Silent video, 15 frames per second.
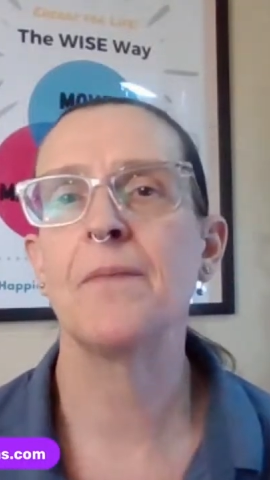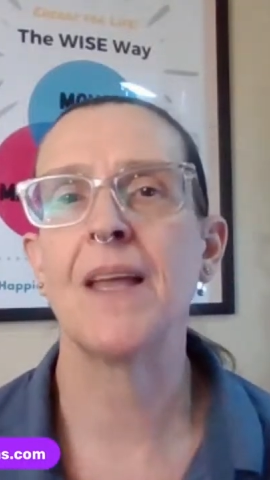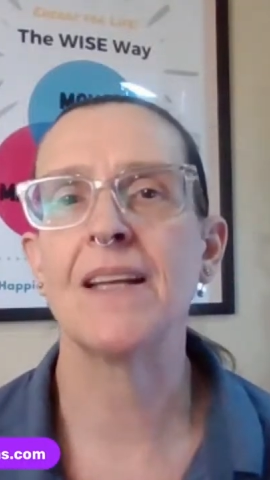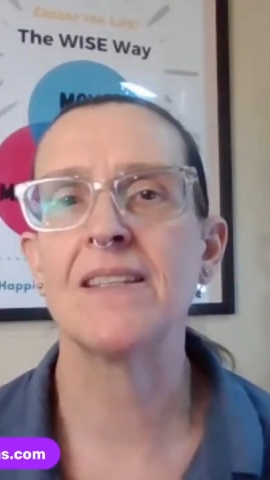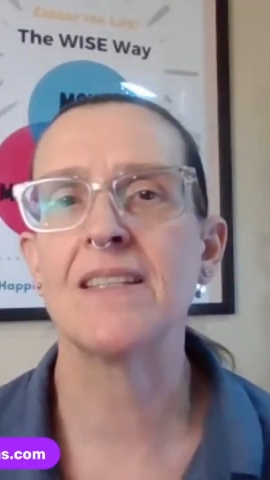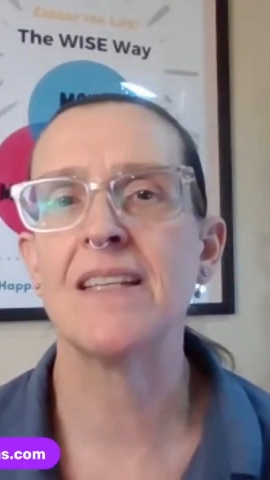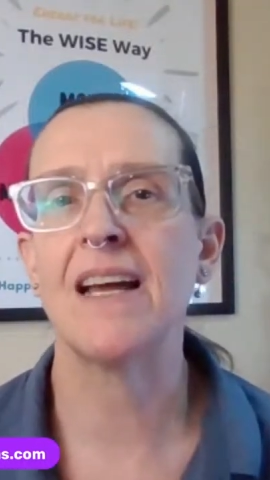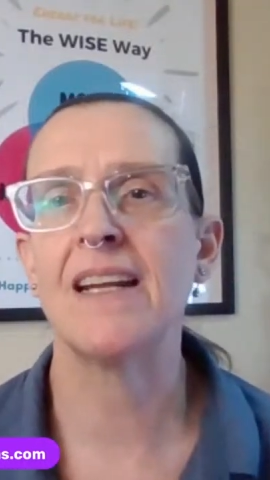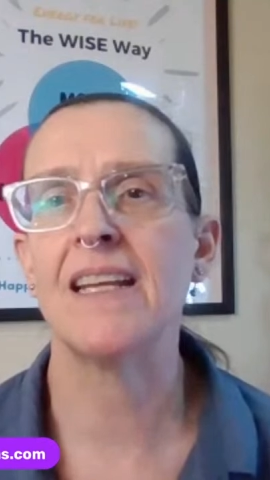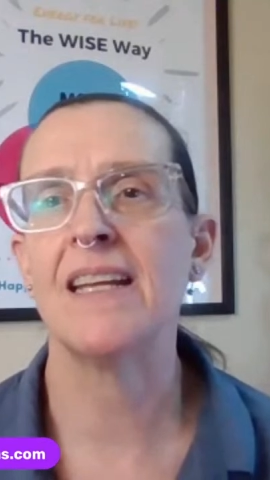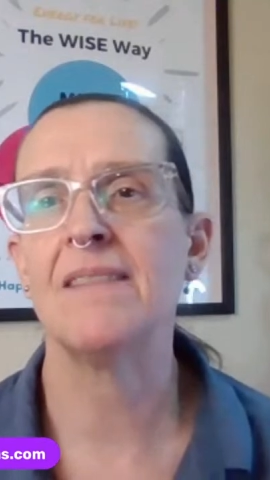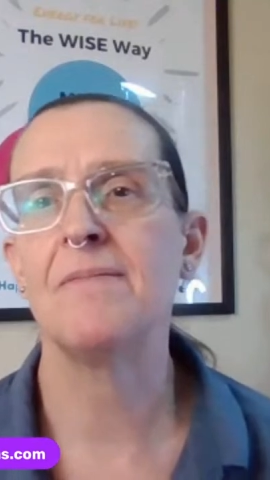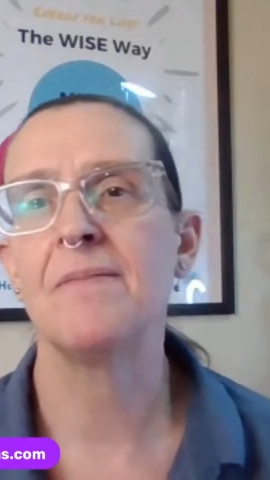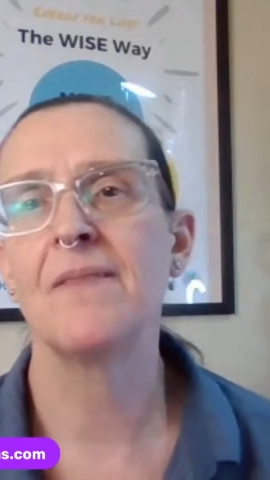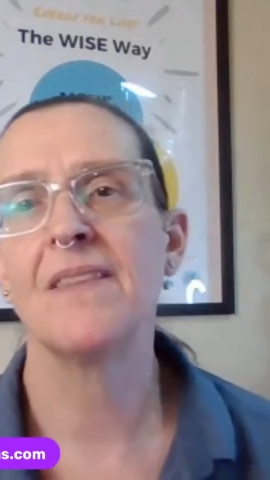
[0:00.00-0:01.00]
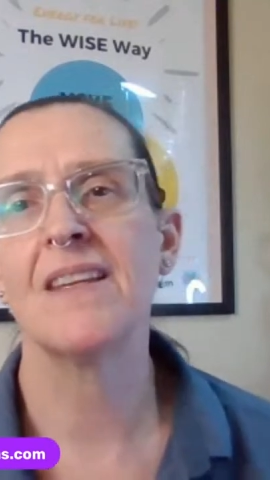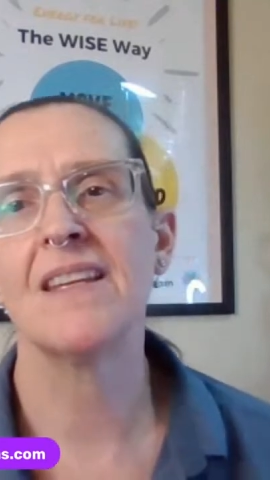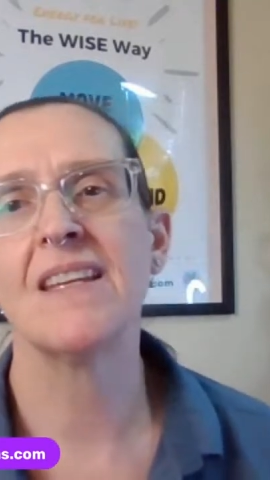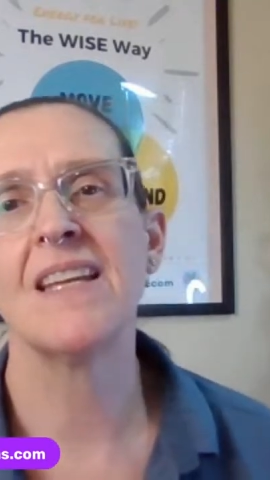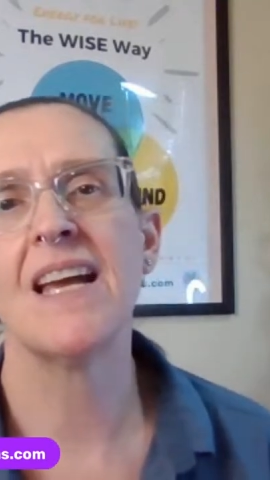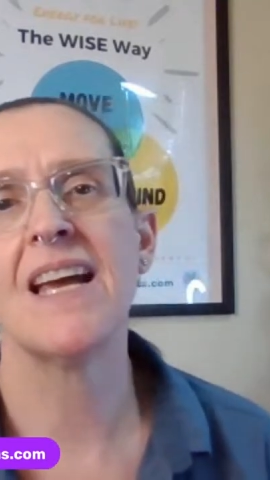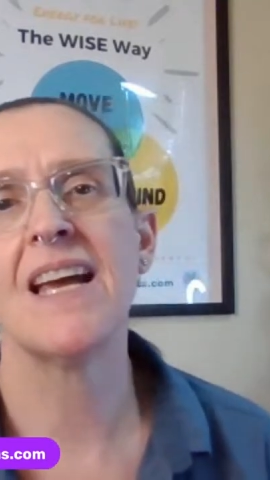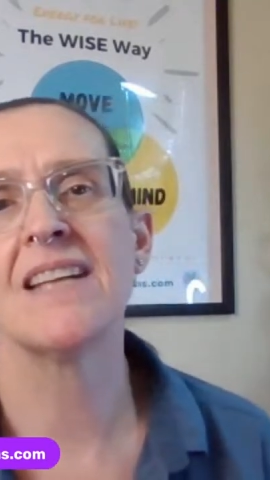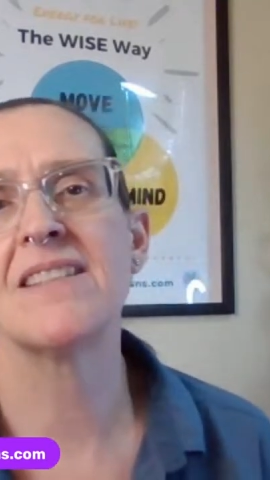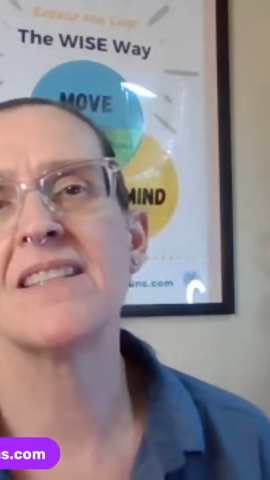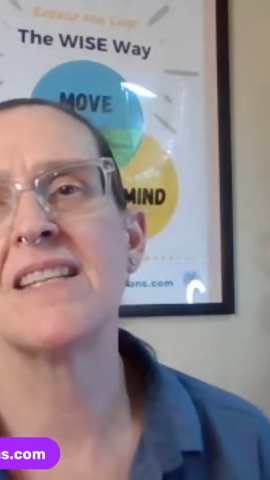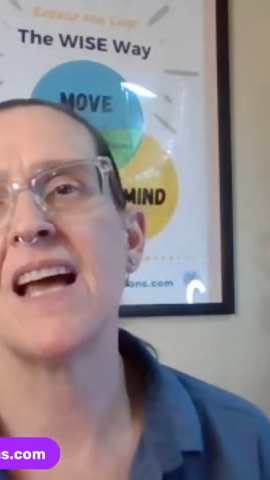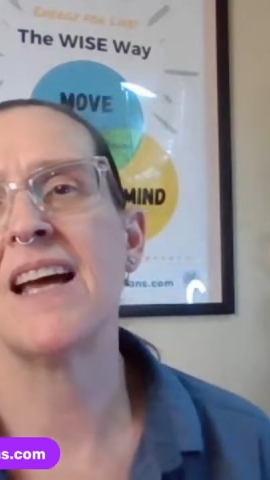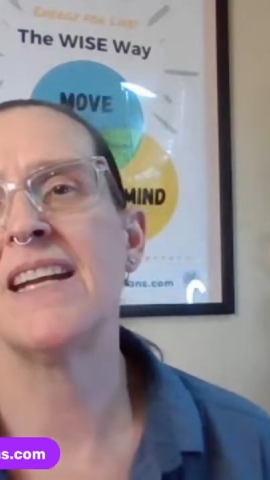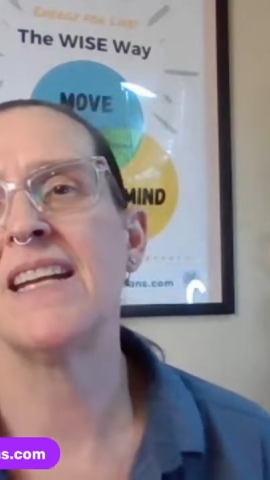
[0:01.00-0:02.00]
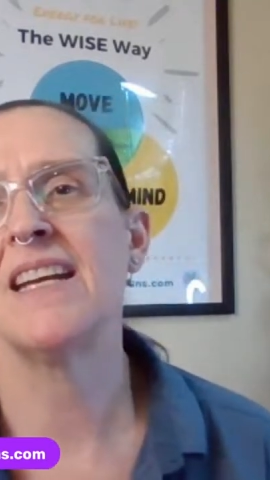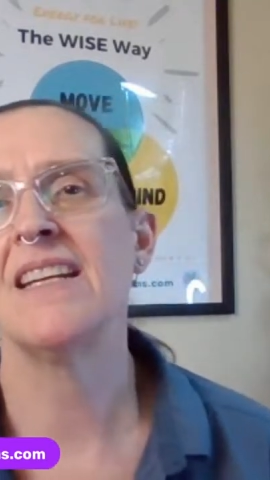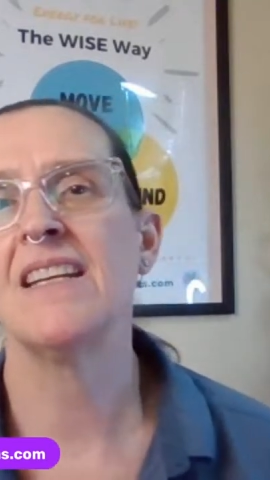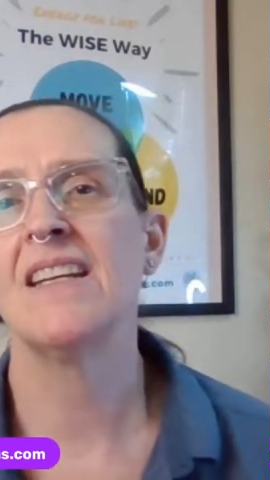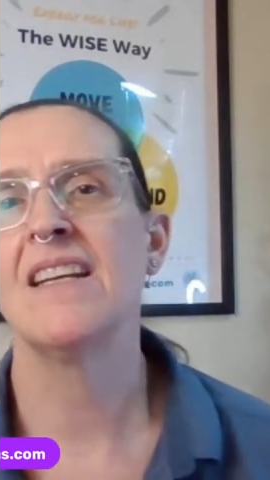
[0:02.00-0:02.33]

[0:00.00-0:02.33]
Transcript: That's not it. That's not it.